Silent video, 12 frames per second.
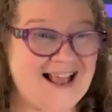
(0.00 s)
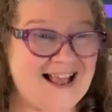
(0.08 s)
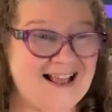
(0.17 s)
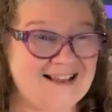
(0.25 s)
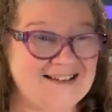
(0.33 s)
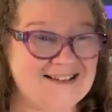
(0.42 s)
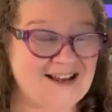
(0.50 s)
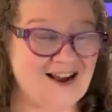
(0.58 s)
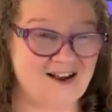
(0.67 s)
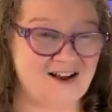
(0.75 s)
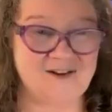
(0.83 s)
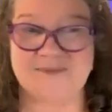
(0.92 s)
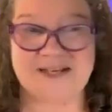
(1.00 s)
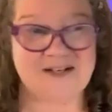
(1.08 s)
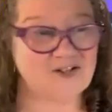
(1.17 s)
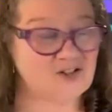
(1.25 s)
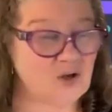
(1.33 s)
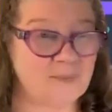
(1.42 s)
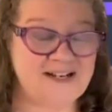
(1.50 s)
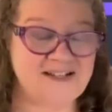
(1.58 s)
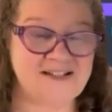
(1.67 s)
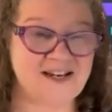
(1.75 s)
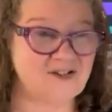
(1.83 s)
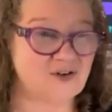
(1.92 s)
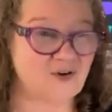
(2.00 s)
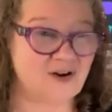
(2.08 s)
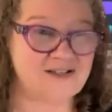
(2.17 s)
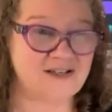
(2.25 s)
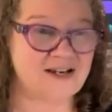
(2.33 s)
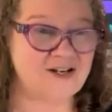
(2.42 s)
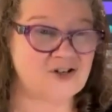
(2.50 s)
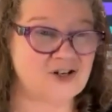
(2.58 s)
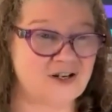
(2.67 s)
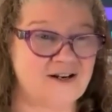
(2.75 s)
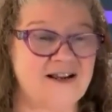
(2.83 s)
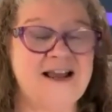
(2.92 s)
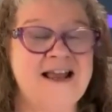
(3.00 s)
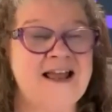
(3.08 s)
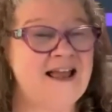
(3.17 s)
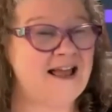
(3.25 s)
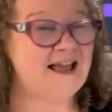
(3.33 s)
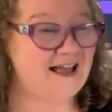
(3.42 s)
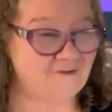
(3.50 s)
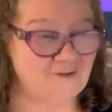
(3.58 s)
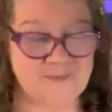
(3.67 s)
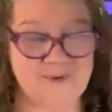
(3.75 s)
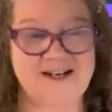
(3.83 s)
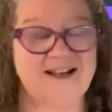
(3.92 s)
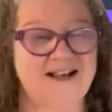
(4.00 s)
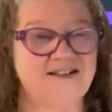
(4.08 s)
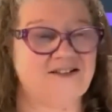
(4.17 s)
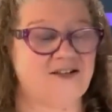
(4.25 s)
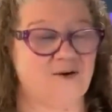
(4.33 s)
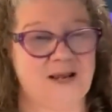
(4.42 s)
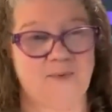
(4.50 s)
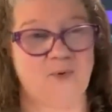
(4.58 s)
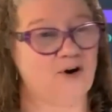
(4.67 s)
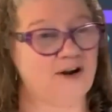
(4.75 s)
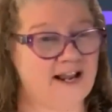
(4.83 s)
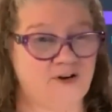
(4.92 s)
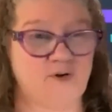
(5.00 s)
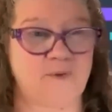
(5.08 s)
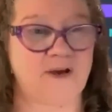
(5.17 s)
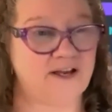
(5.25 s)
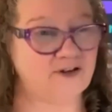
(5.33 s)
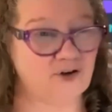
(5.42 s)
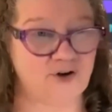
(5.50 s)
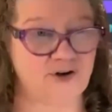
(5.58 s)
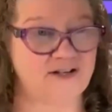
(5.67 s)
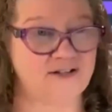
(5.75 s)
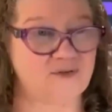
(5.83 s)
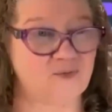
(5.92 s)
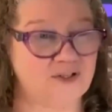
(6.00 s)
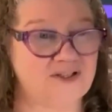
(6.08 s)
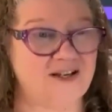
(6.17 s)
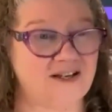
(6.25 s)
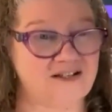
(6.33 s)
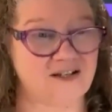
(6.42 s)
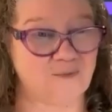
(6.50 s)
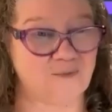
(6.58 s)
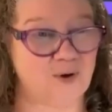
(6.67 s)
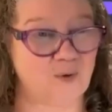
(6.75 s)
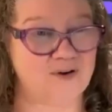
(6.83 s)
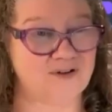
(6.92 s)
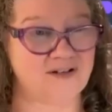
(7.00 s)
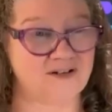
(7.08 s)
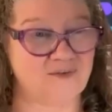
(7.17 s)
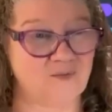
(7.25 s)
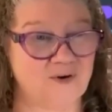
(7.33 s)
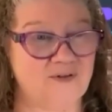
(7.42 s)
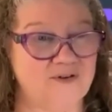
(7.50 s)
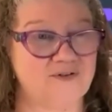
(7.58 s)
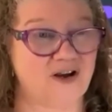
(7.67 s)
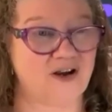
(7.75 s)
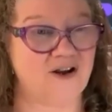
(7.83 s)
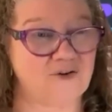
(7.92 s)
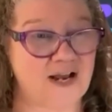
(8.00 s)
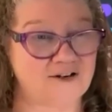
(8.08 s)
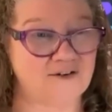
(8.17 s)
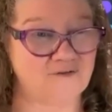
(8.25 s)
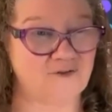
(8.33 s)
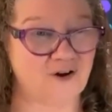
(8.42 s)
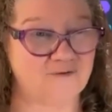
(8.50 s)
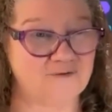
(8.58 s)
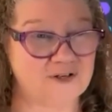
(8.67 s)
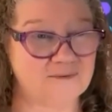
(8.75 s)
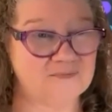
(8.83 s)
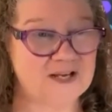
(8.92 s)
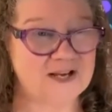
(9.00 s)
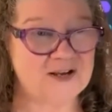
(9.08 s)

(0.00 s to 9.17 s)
And in so many states across the nation, everybody gets their paperwork handled by attorneys once it gets to the point where there's a contract involved.